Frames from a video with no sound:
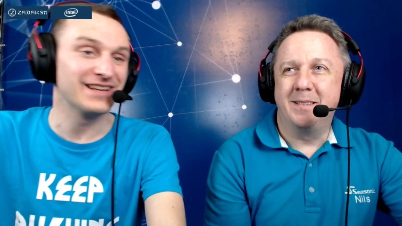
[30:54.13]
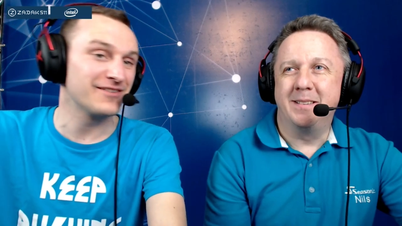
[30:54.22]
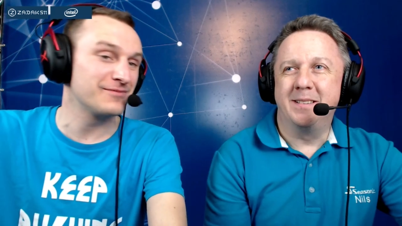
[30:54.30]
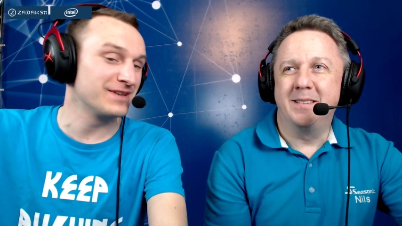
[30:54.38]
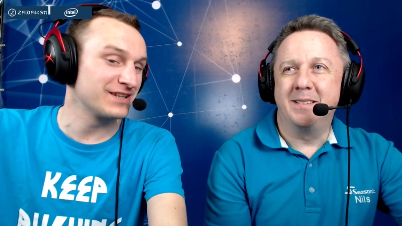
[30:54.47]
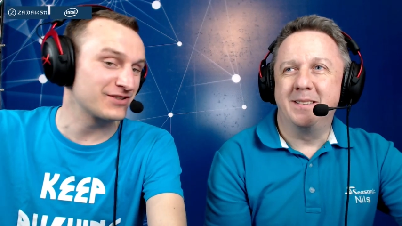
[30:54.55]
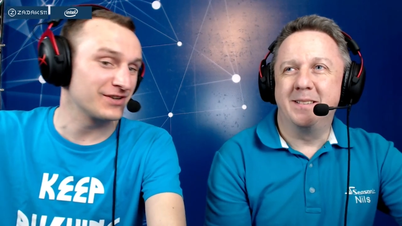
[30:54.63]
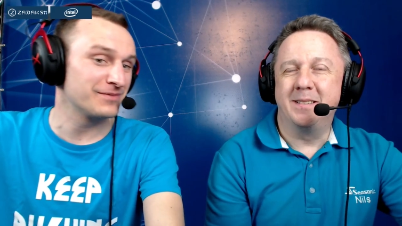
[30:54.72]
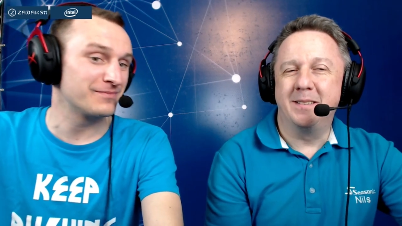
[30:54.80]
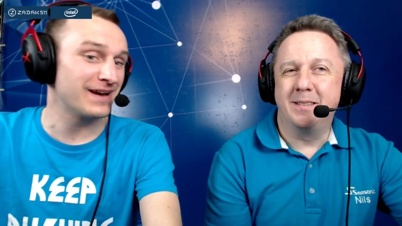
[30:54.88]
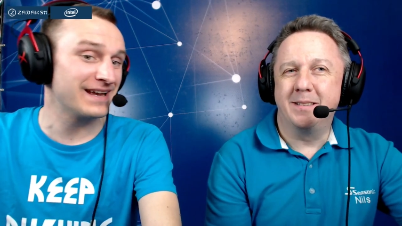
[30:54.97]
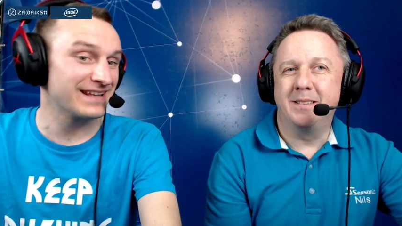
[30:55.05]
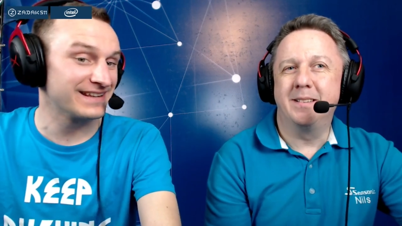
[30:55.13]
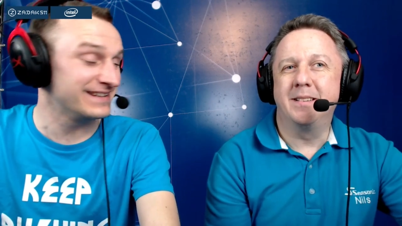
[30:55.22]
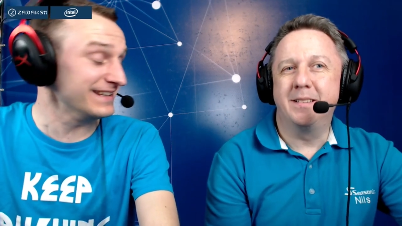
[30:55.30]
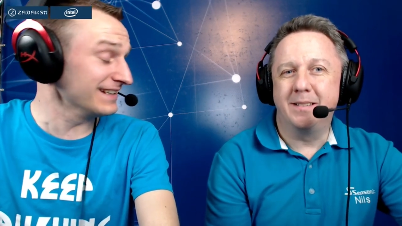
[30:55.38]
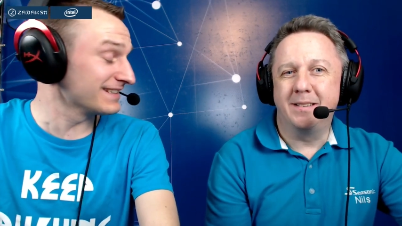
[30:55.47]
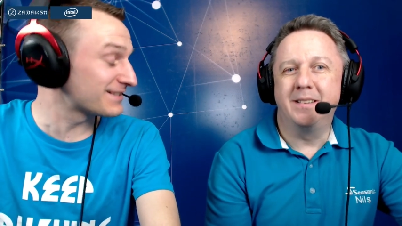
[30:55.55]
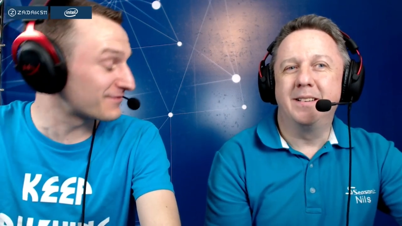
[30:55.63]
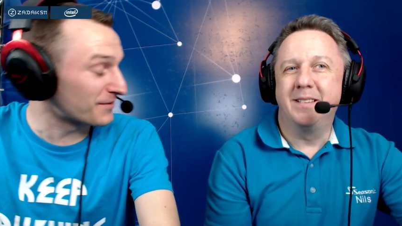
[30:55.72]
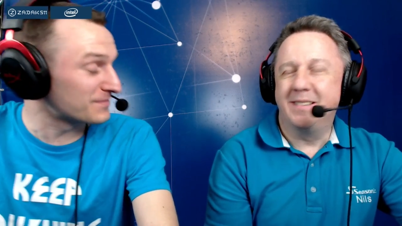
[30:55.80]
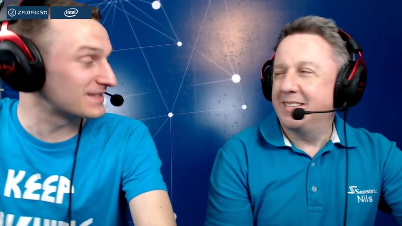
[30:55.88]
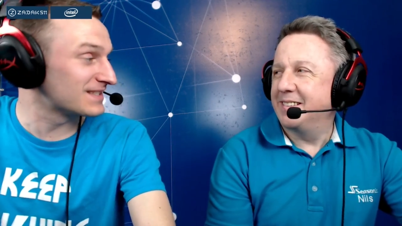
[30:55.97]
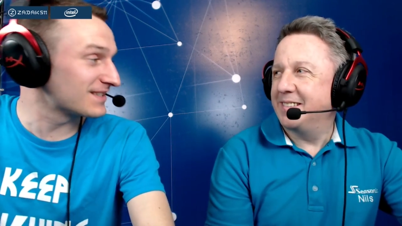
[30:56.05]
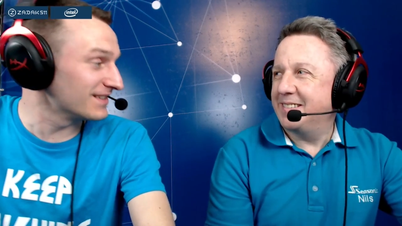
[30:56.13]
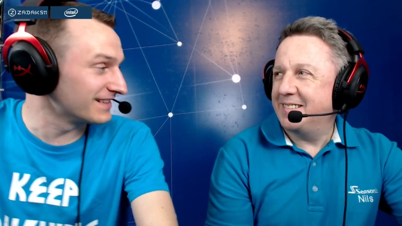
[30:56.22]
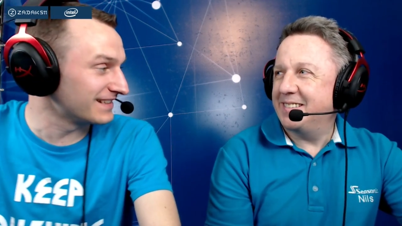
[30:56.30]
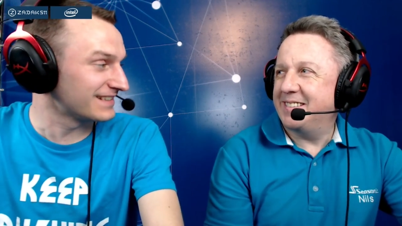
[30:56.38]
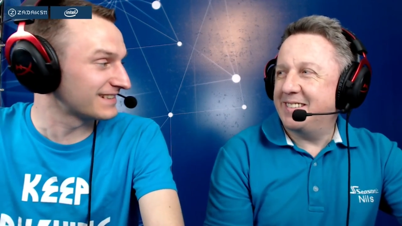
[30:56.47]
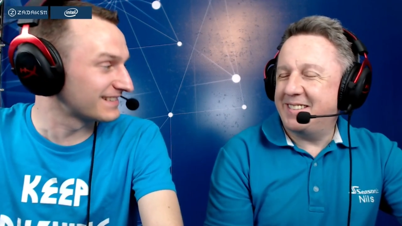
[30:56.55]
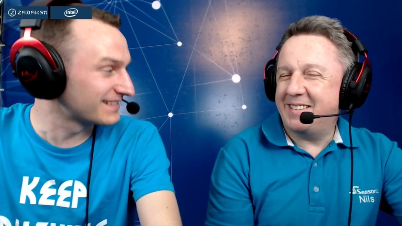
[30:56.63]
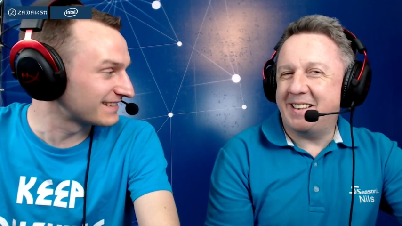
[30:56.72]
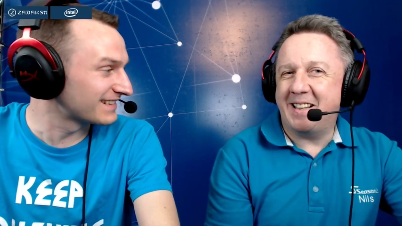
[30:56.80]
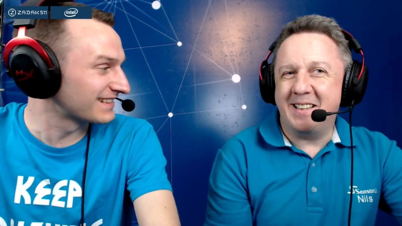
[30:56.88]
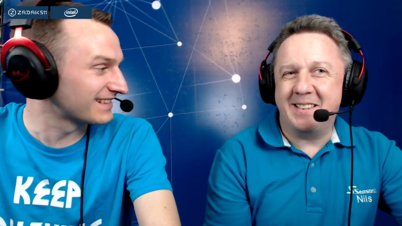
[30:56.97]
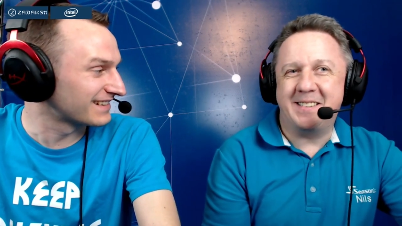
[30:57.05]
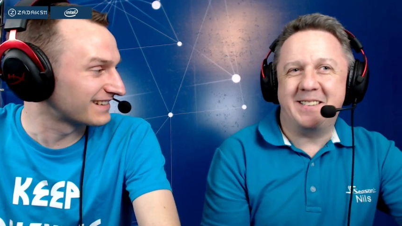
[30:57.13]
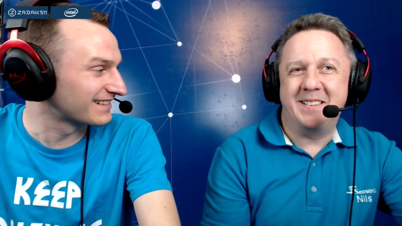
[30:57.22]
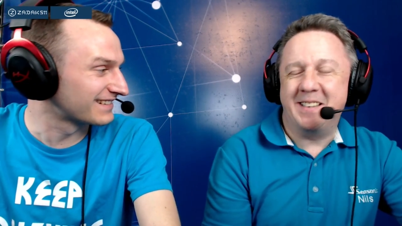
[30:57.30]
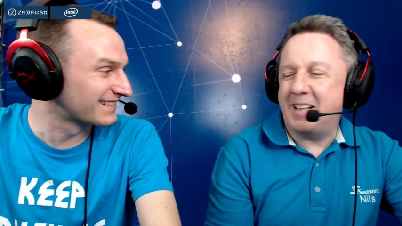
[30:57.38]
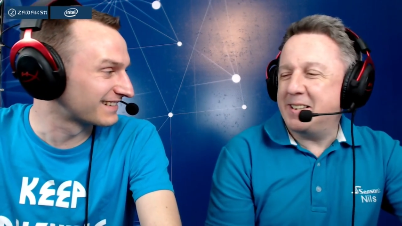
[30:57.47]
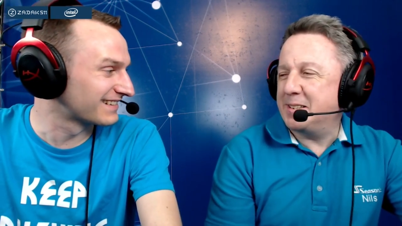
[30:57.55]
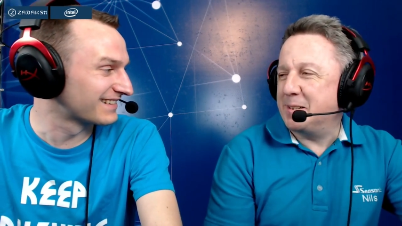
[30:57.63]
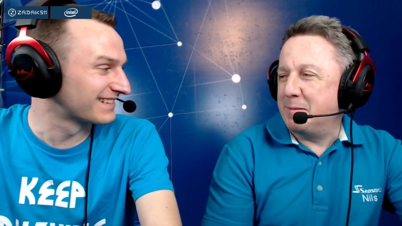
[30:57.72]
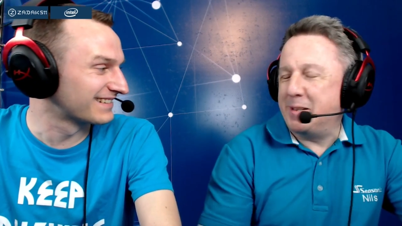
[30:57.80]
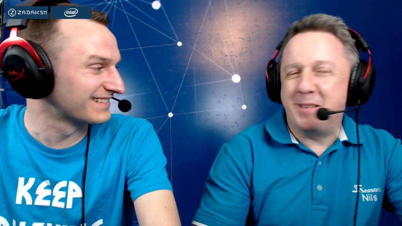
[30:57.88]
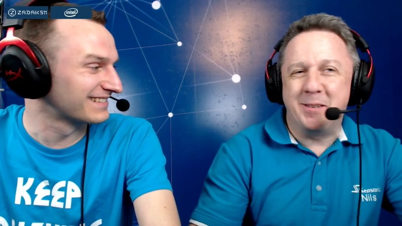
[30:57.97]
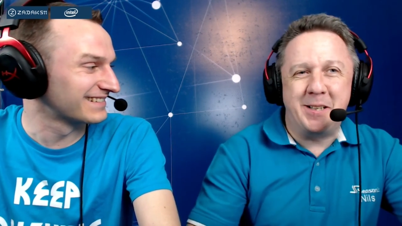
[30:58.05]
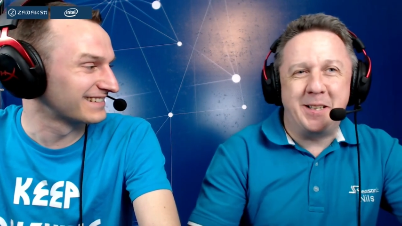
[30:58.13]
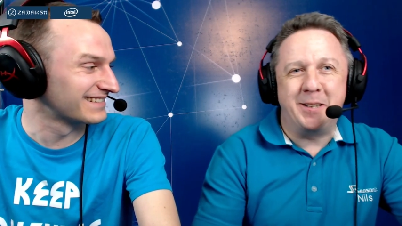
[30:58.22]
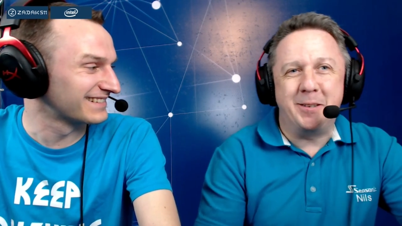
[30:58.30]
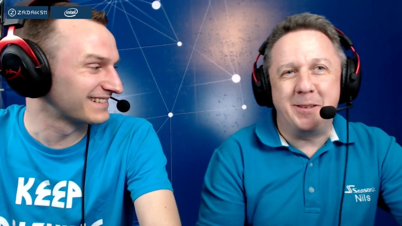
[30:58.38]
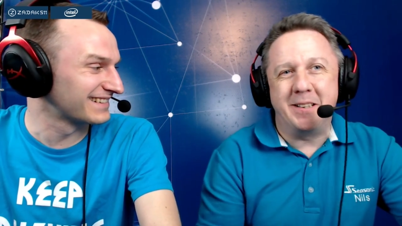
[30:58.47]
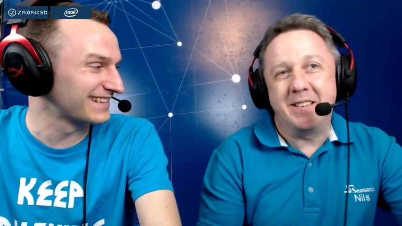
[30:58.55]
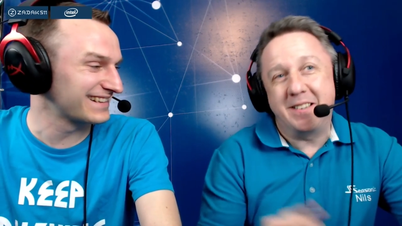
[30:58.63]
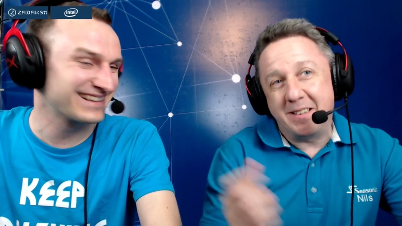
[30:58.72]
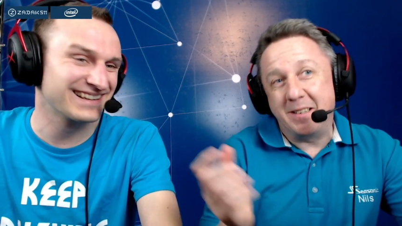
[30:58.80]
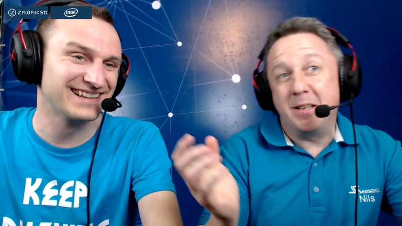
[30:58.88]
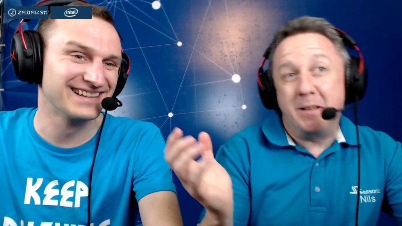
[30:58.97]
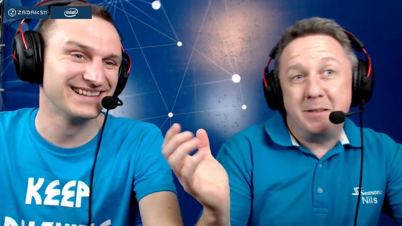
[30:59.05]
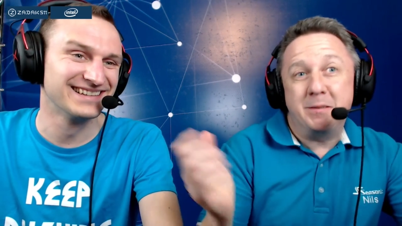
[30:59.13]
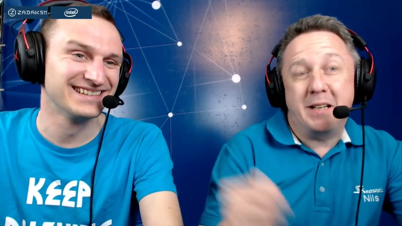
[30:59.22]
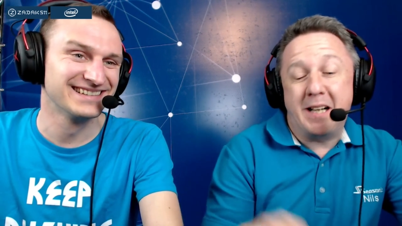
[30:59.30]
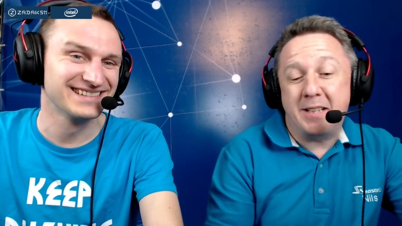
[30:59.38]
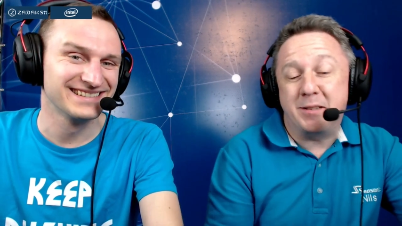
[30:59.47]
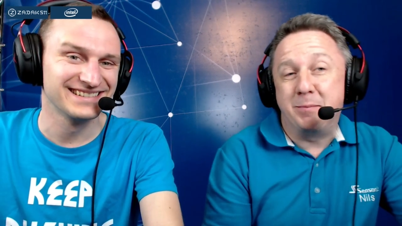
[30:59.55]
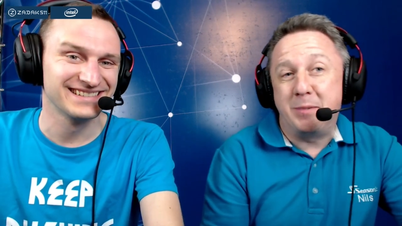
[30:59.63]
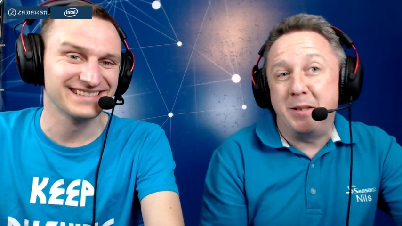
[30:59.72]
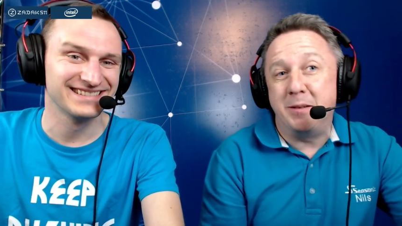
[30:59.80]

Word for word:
Speaker 1: and I've been joined by Niels from Seasonic.
Speaker 2: Yes, nice to meet you here, and uh, glad to